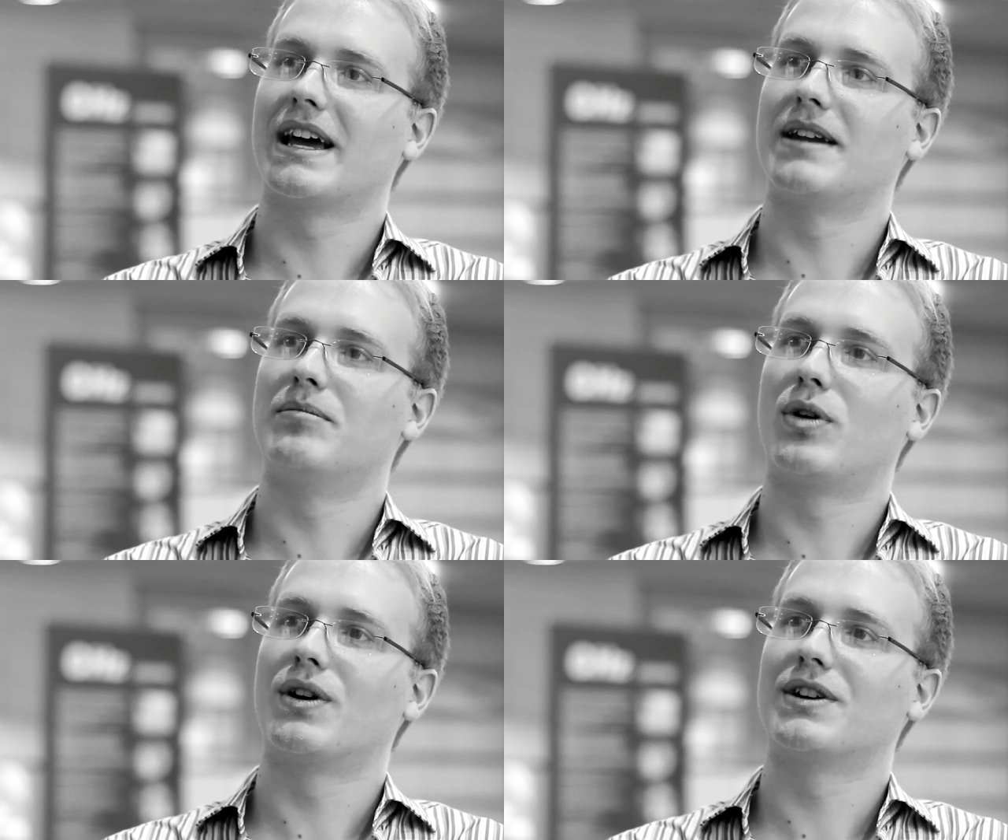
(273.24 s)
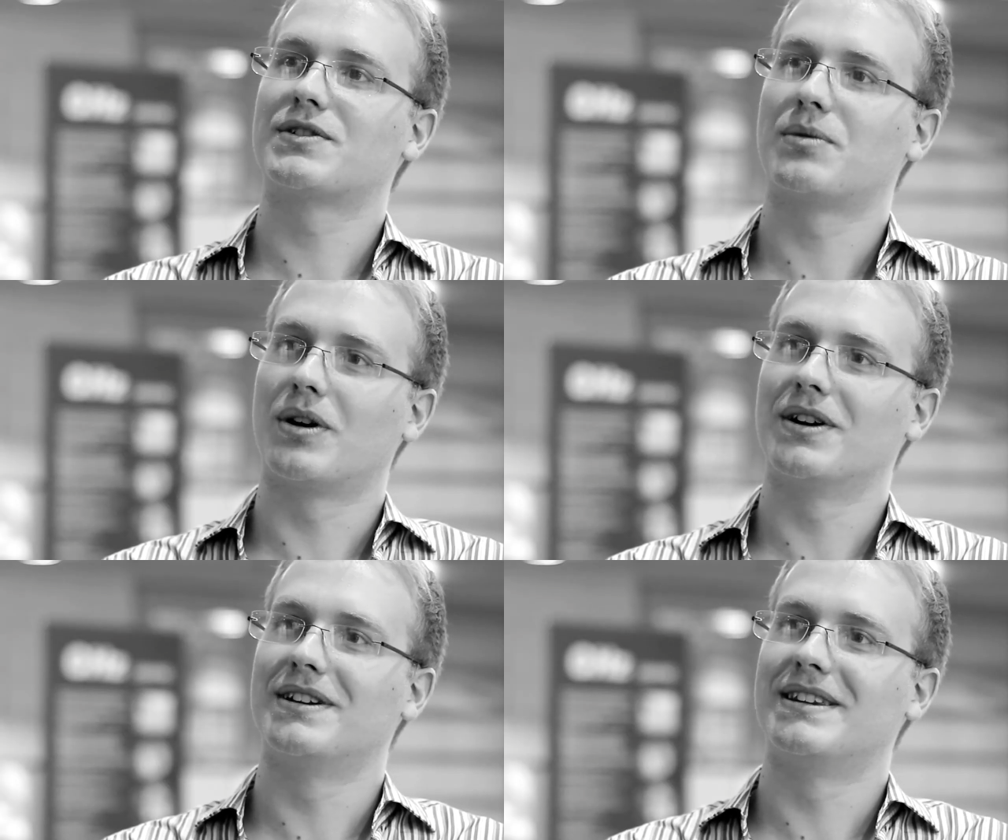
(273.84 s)
and more
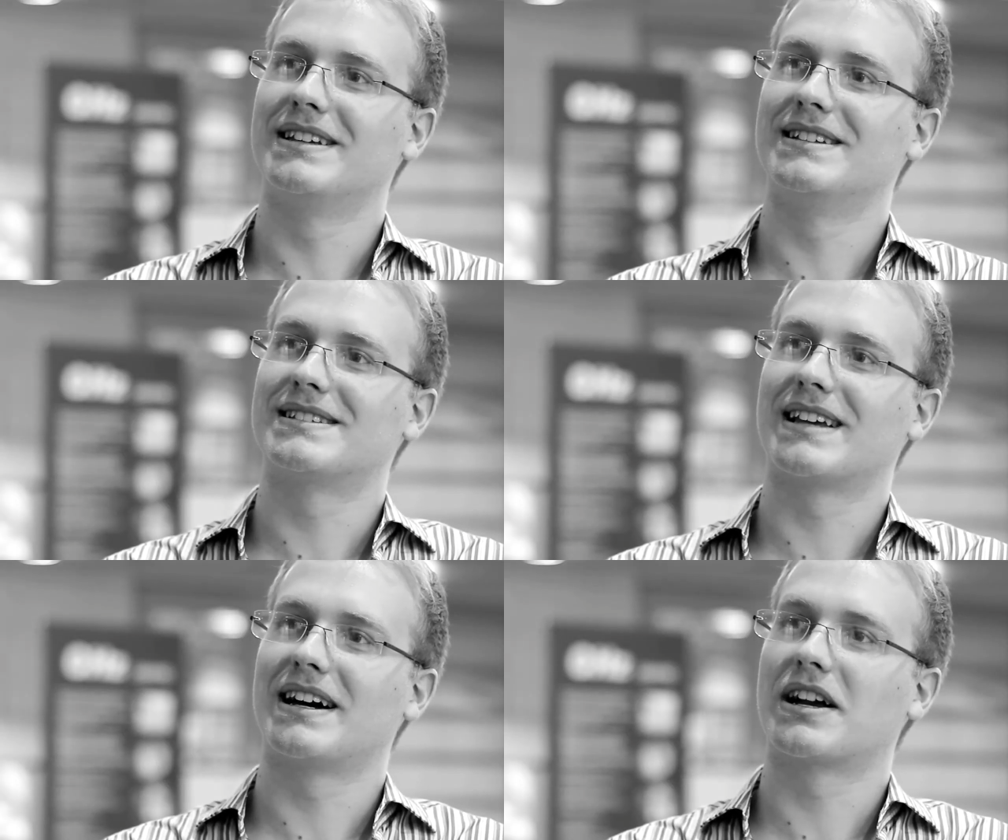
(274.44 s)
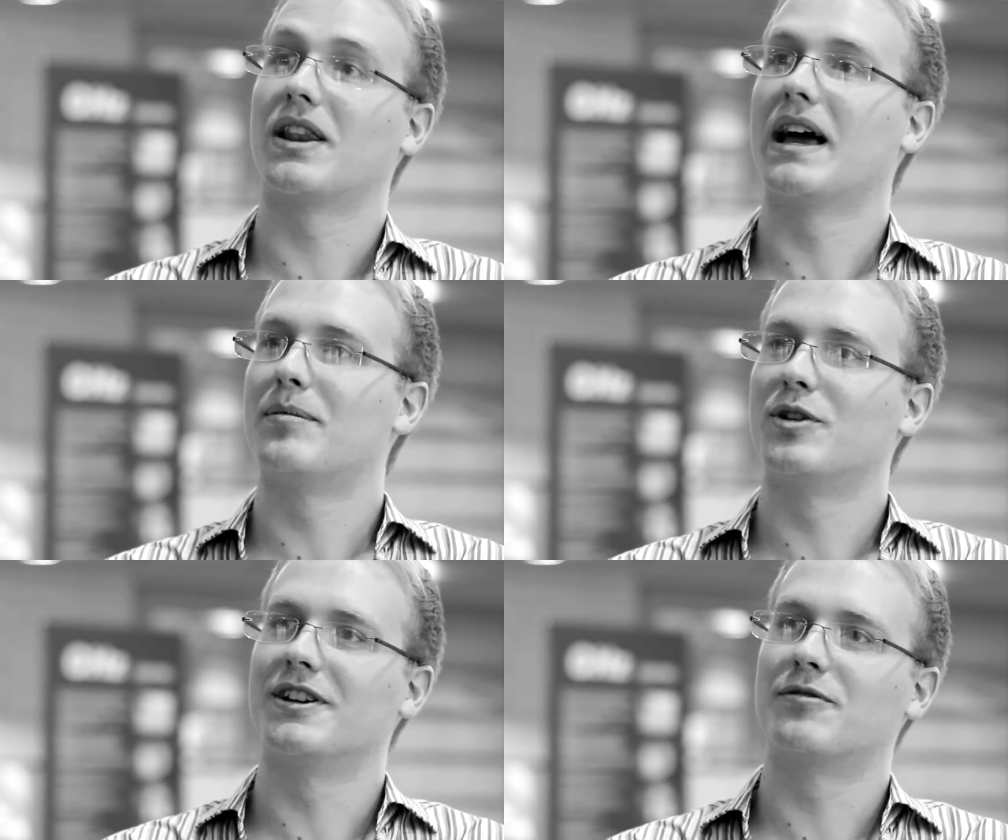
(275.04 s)
toward these
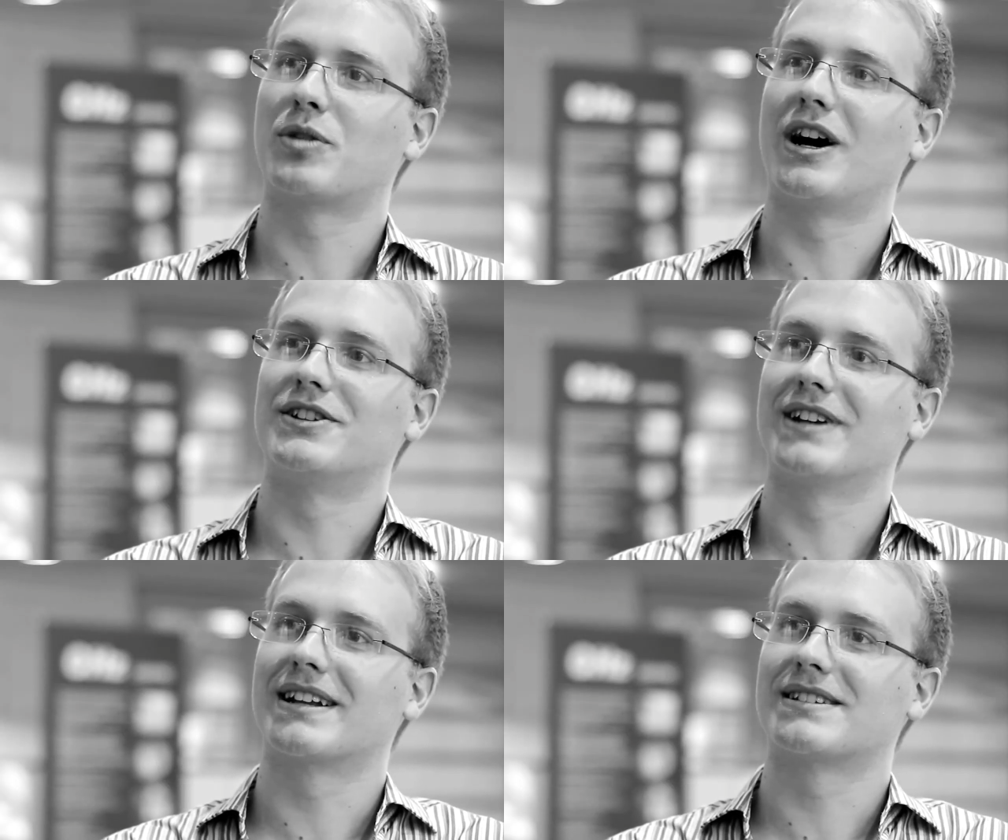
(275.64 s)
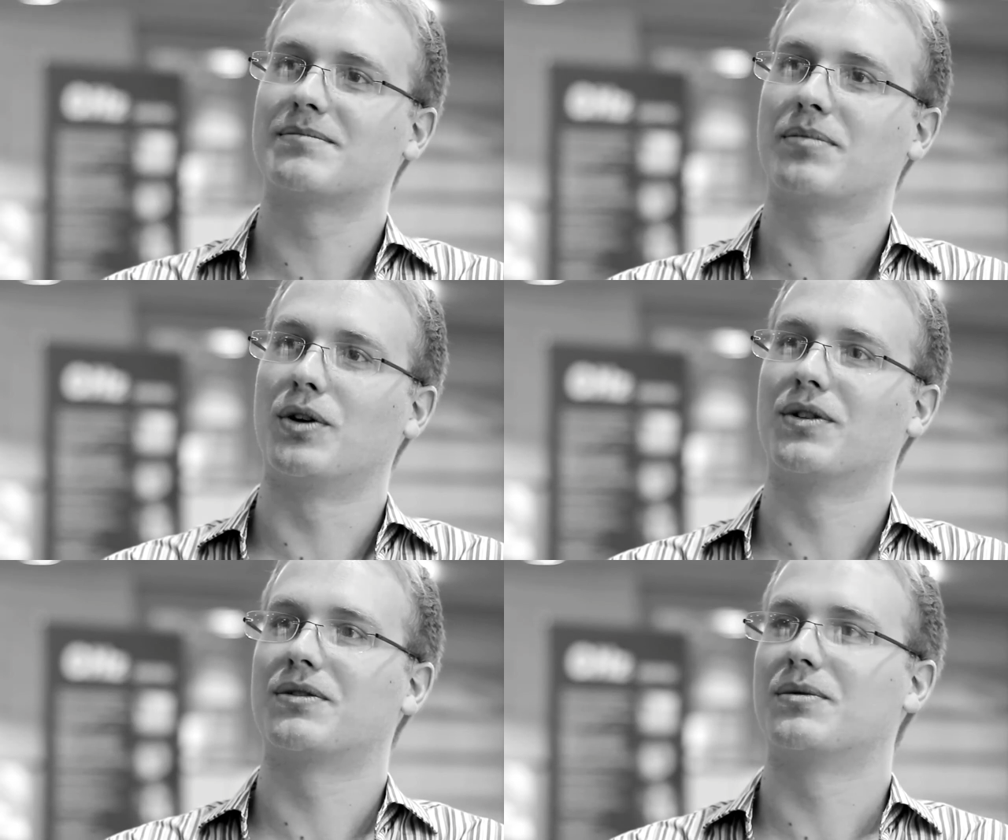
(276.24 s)
collaborative projects,
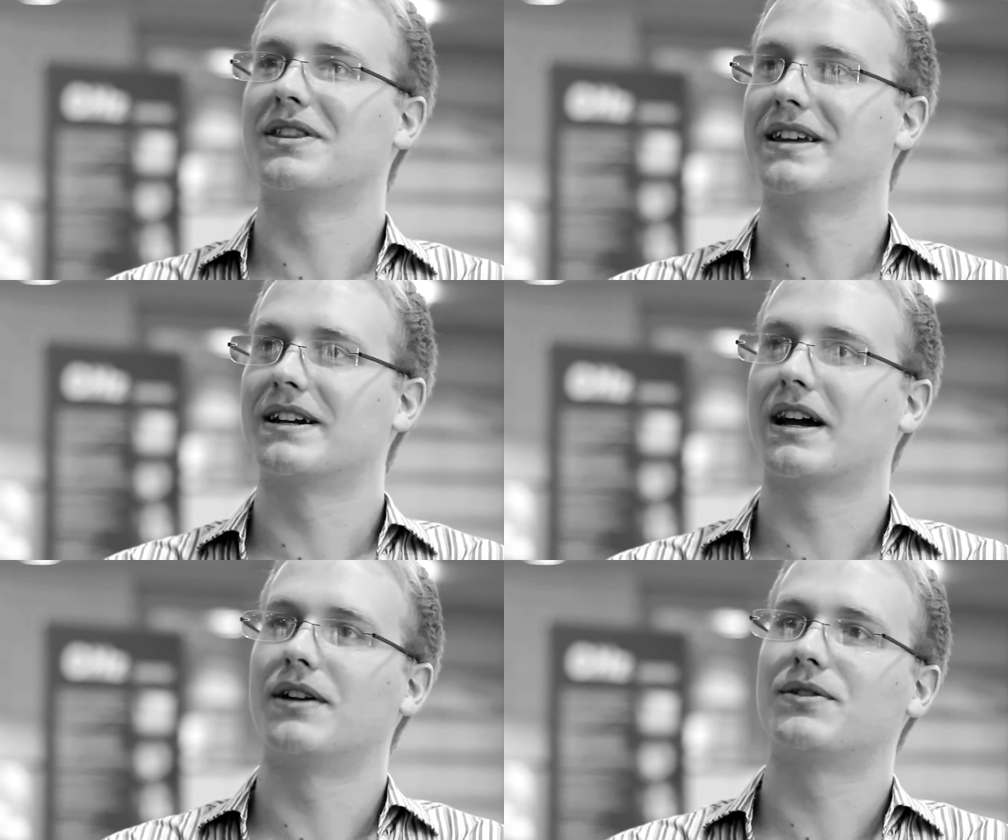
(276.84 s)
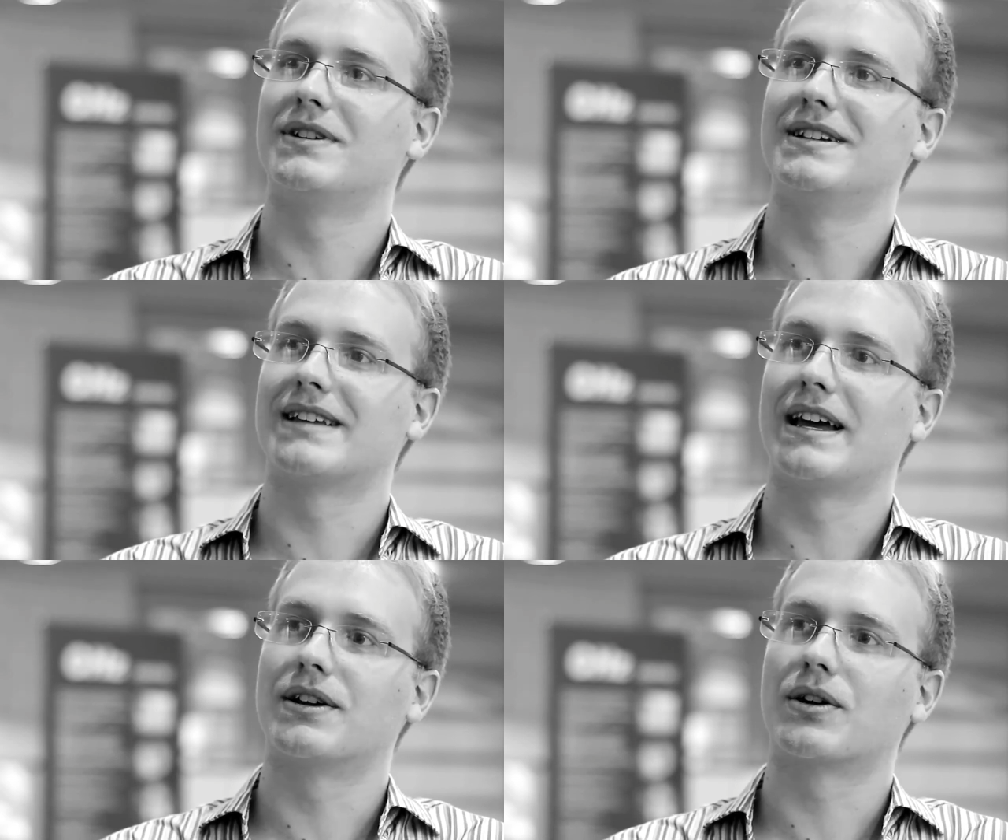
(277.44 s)
both within countries
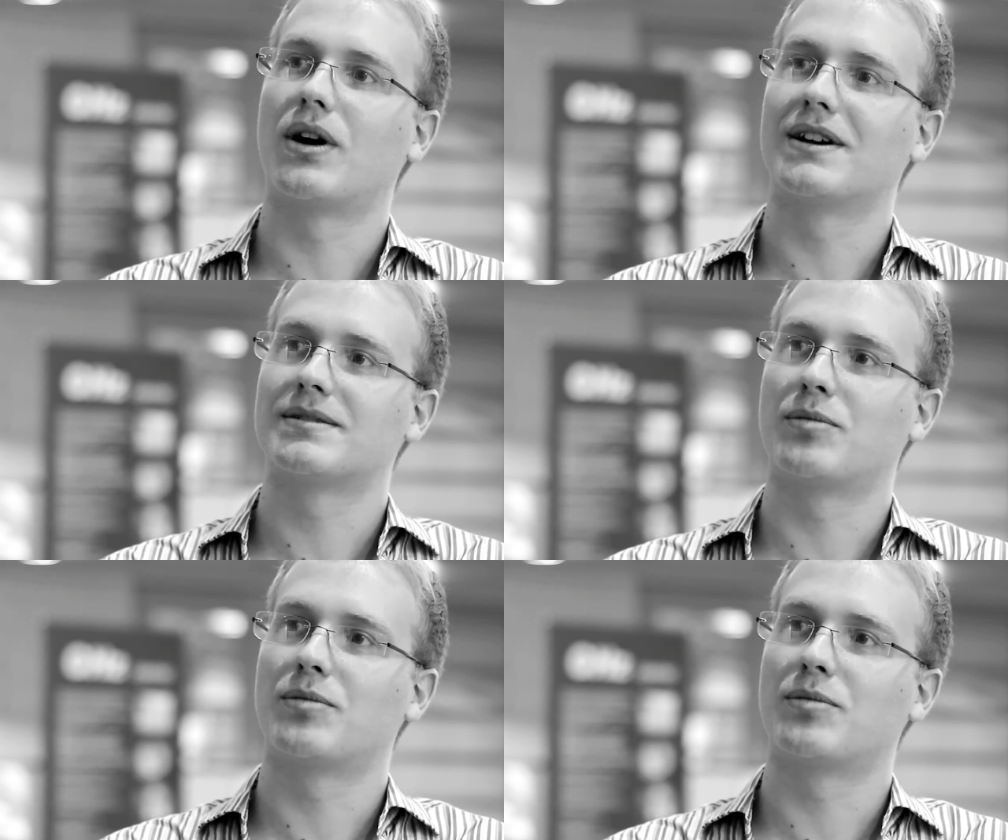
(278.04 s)
and across